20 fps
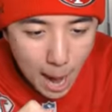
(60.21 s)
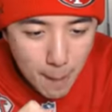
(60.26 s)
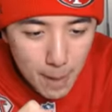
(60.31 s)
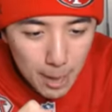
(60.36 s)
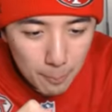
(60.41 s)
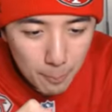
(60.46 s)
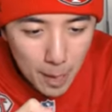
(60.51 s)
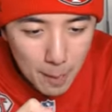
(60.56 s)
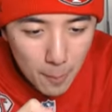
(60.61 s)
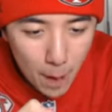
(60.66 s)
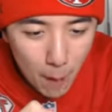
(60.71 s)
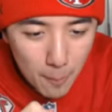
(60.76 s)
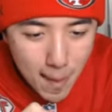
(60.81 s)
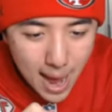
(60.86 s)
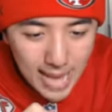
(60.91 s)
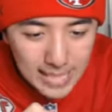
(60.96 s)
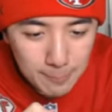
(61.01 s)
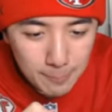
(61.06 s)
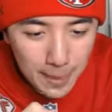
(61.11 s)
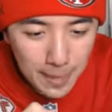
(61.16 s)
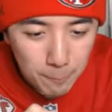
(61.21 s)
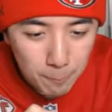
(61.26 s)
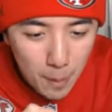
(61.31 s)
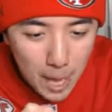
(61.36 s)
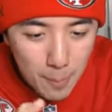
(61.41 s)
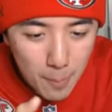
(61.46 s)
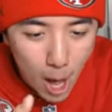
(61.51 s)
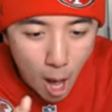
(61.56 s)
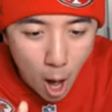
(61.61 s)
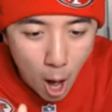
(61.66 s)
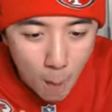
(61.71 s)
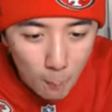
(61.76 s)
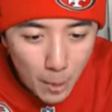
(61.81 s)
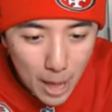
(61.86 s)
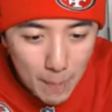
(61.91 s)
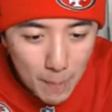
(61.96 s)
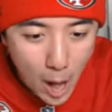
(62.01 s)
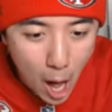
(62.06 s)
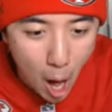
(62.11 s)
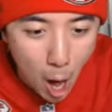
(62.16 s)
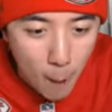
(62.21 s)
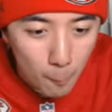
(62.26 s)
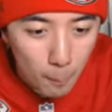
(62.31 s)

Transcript: everybody play ball, max speed, play ball, play ball,